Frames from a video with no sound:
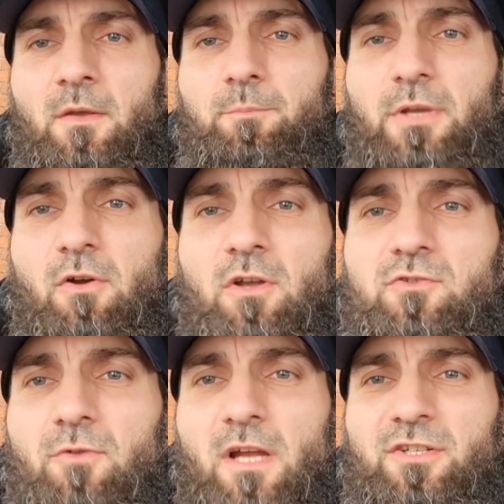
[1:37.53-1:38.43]

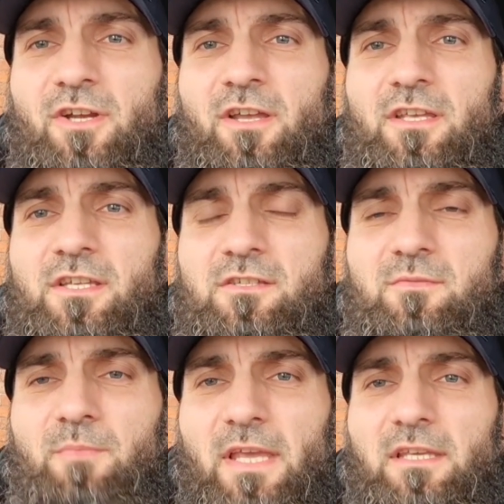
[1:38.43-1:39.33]
because Russia is
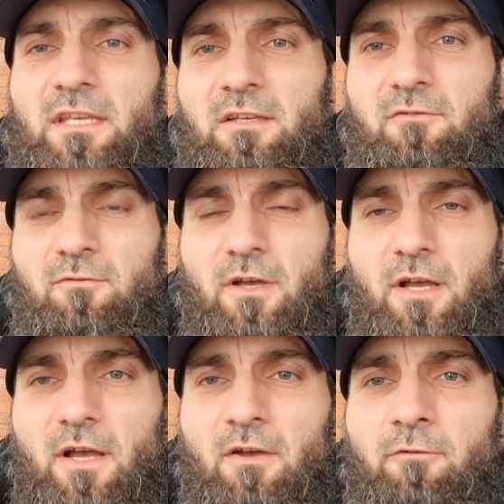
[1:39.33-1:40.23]
making
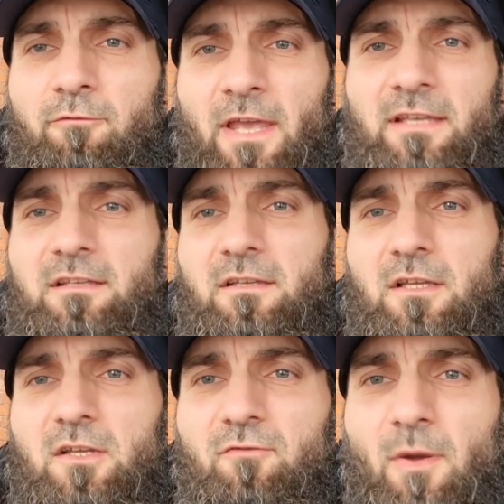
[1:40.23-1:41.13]
uh, fake
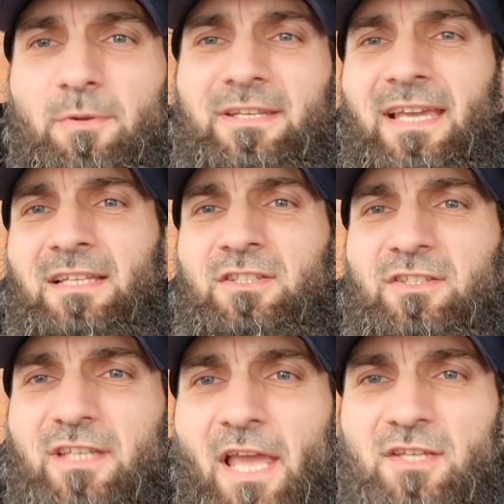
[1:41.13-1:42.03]
fabricated
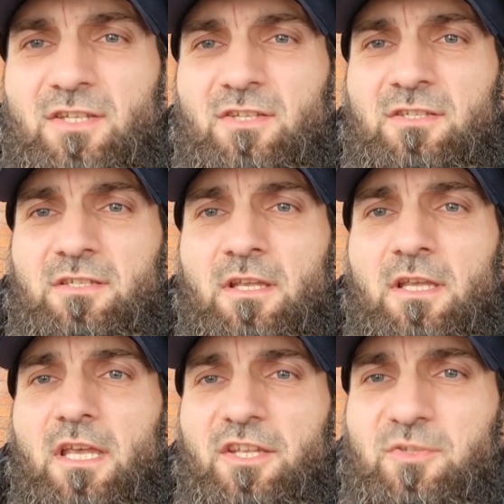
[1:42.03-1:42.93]
cases
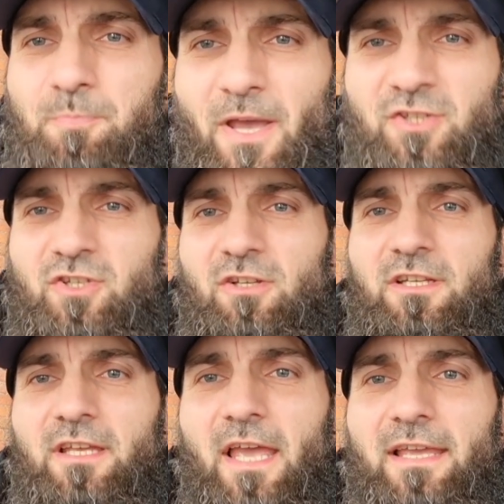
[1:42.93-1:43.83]

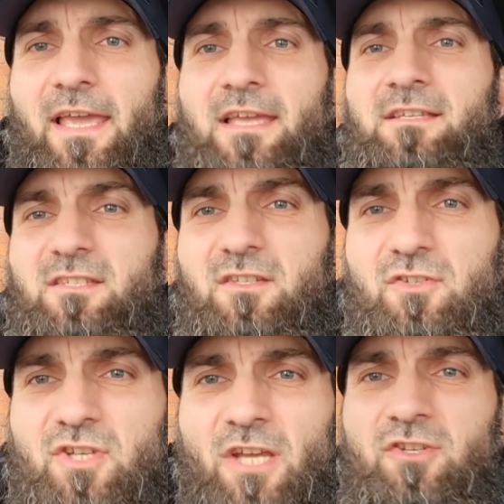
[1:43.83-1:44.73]
especially against
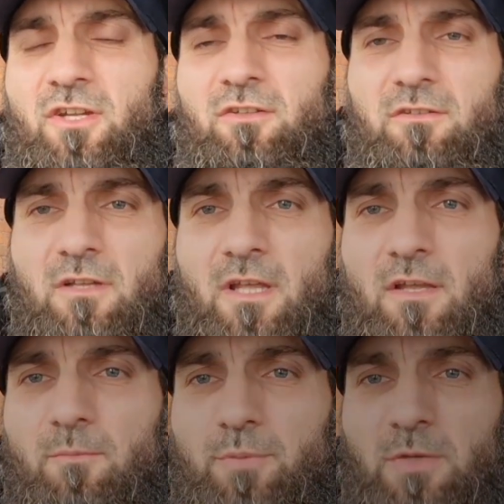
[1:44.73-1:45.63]
Chechen
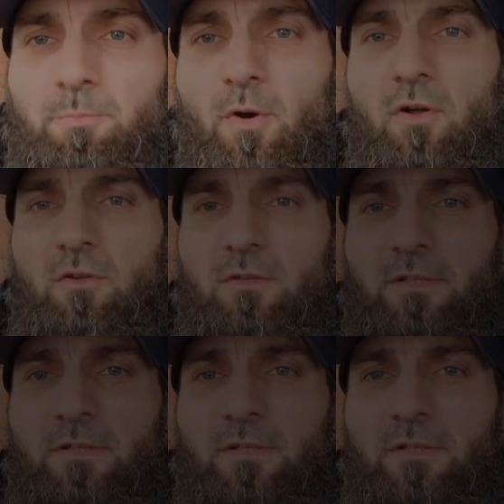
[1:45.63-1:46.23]
people